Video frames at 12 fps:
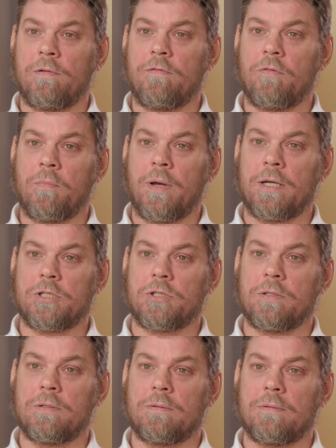of
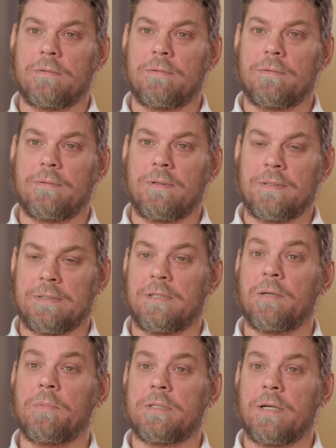information is
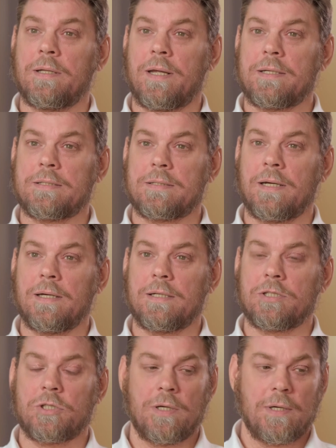limited in that
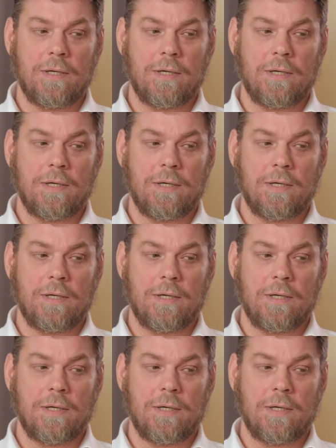stage.